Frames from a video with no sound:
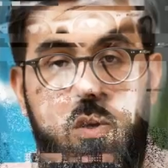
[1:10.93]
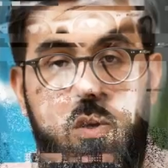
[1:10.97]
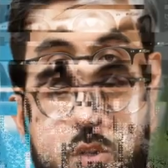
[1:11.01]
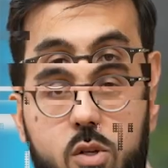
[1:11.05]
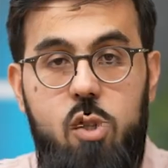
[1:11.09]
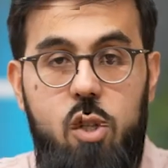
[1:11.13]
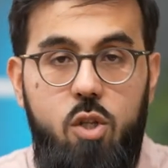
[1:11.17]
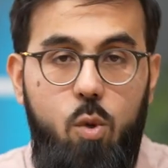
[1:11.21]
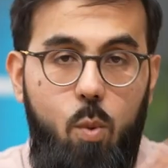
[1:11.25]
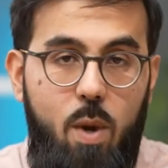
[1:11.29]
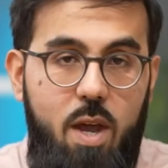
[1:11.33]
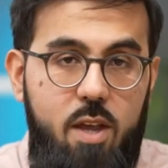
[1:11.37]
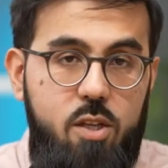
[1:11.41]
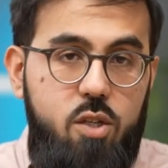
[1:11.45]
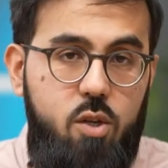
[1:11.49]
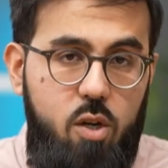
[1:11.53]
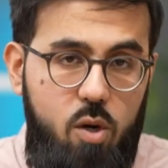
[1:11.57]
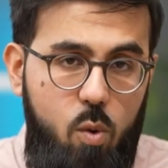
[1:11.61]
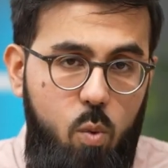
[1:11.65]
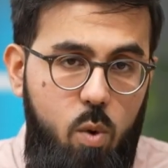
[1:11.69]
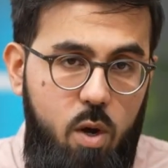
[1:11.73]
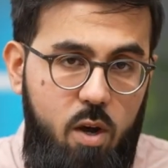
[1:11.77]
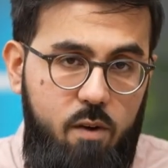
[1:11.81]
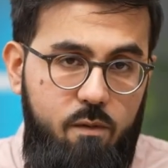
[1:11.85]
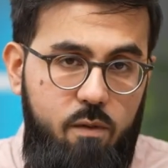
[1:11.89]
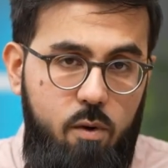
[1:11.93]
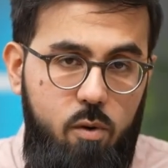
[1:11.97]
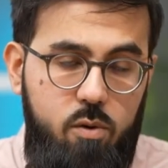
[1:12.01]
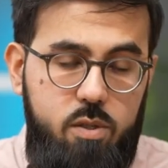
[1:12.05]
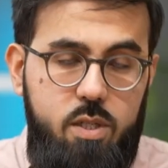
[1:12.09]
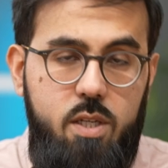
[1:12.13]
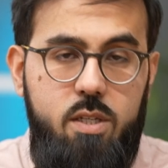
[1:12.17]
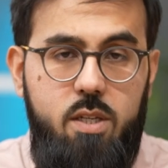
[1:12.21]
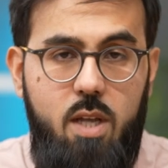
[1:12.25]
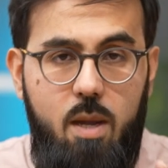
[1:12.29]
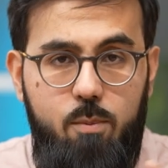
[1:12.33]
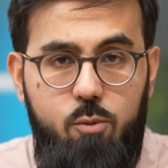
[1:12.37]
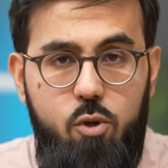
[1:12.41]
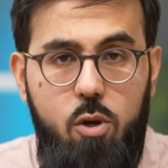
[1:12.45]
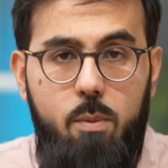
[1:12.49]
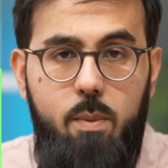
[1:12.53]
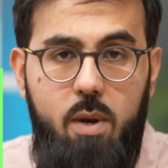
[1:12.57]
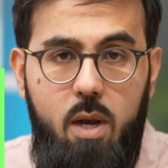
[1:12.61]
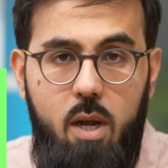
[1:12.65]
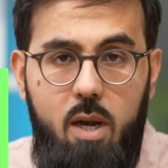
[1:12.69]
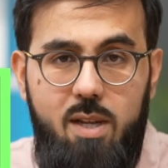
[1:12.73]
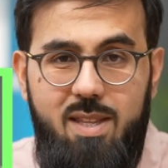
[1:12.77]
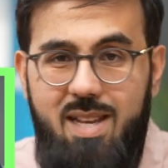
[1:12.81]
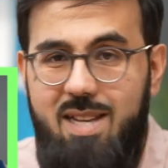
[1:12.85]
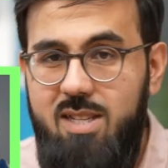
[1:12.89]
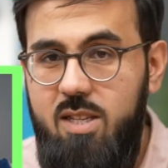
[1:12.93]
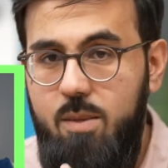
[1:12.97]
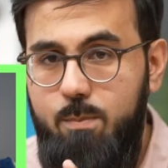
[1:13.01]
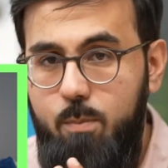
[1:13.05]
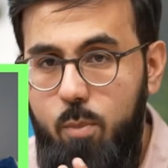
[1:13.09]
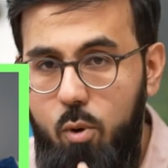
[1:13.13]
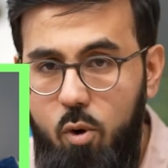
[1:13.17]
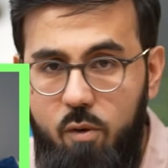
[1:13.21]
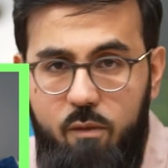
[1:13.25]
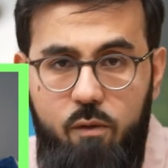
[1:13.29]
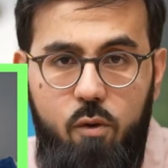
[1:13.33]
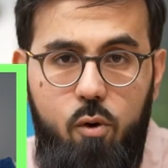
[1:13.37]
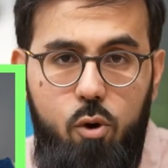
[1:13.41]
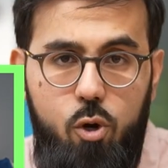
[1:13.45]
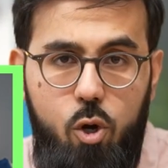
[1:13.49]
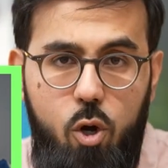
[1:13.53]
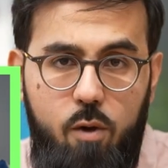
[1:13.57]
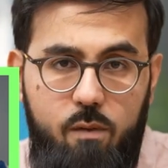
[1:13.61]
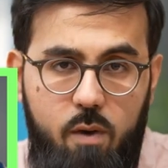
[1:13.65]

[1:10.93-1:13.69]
So the way it's going to work, folks, is Abdul Milad has a portfolio